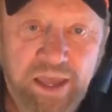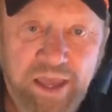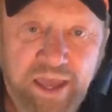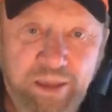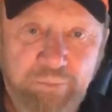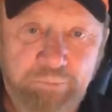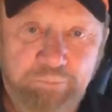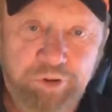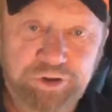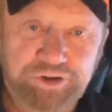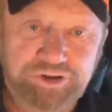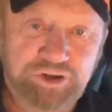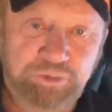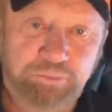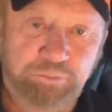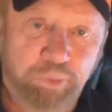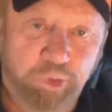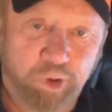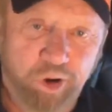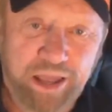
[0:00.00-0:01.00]
and put
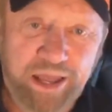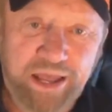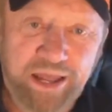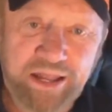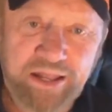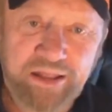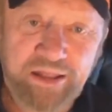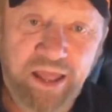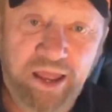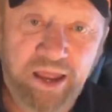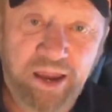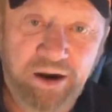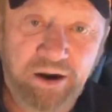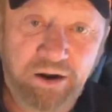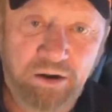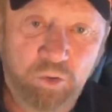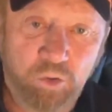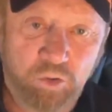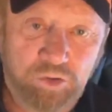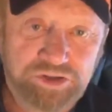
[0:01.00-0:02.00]
some bread in
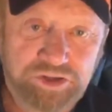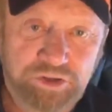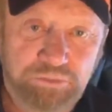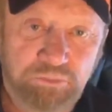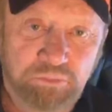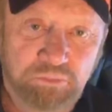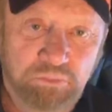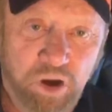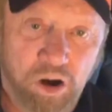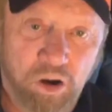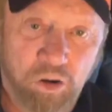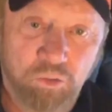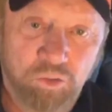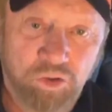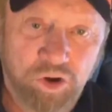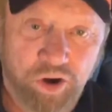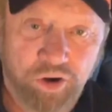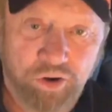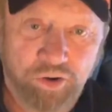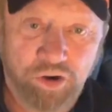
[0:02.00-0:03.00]
there or some whole
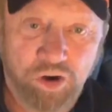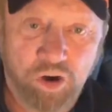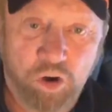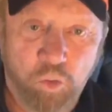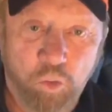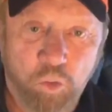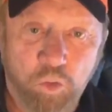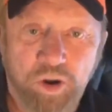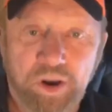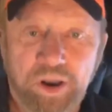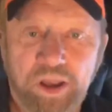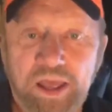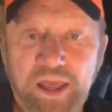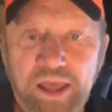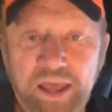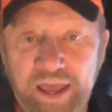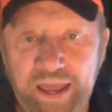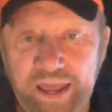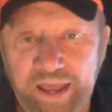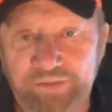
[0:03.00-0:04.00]
kernel corn,
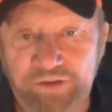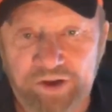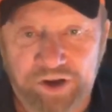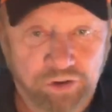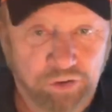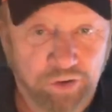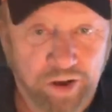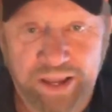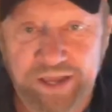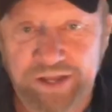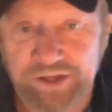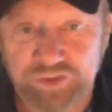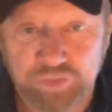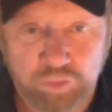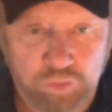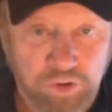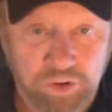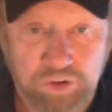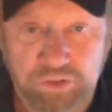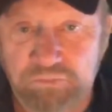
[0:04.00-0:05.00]
and the crickets
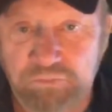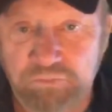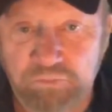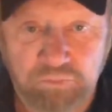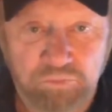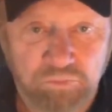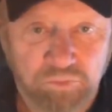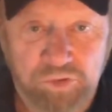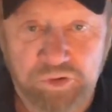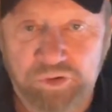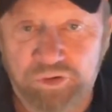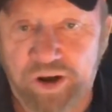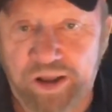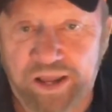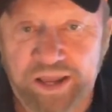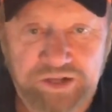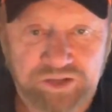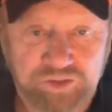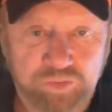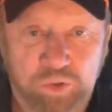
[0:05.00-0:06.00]

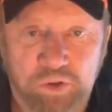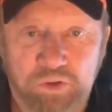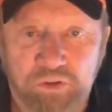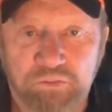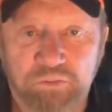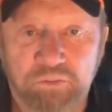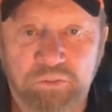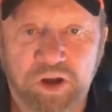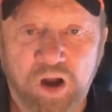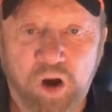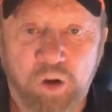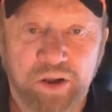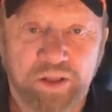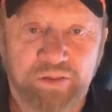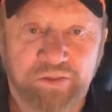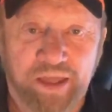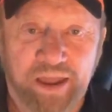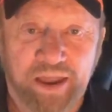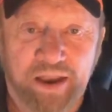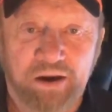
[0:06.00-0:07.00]
will go
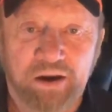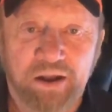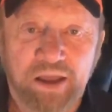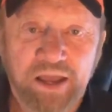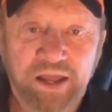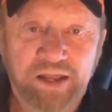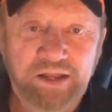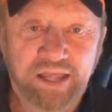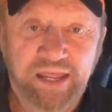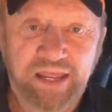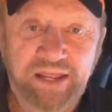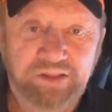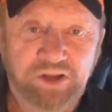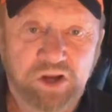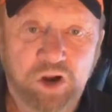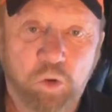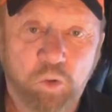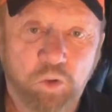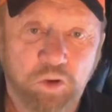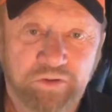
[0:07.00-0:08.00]
in there to eat the
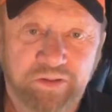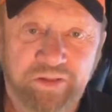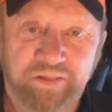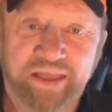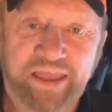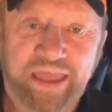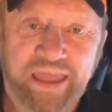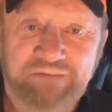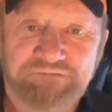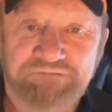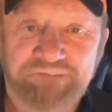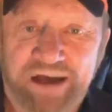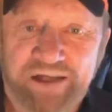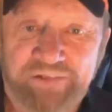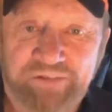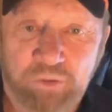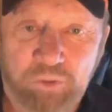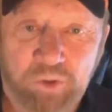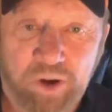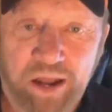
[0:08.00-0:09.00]
corn, and then they can't
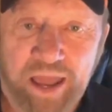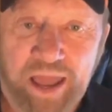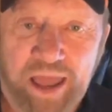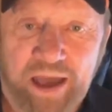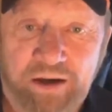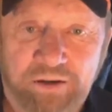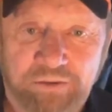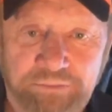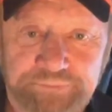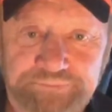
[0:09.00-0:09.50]
find their way out.